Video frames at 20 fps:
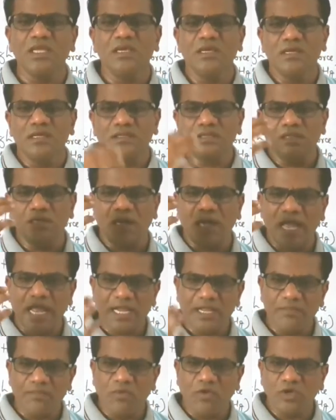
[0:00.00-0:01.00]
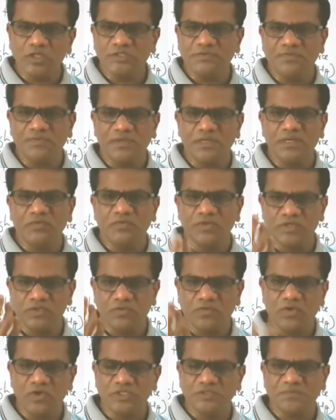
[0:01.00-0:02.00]
the atmosphere which
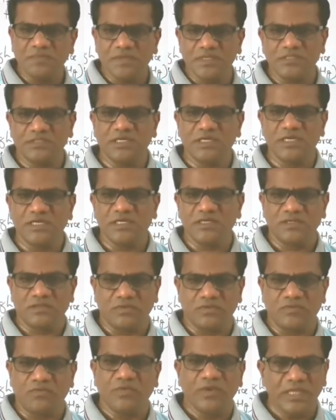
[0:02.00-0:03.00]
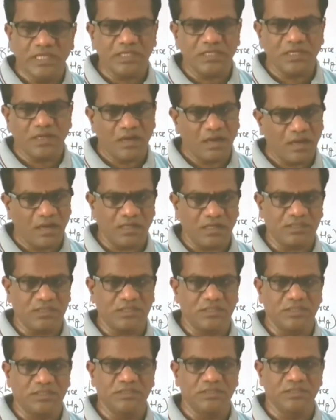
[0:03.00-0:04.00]
was present with
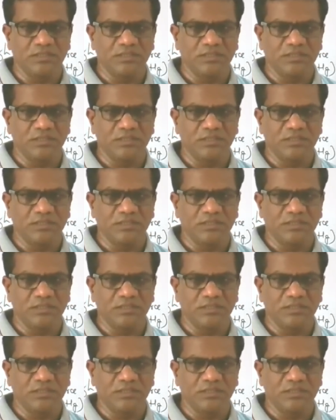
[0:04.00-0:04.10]
Earth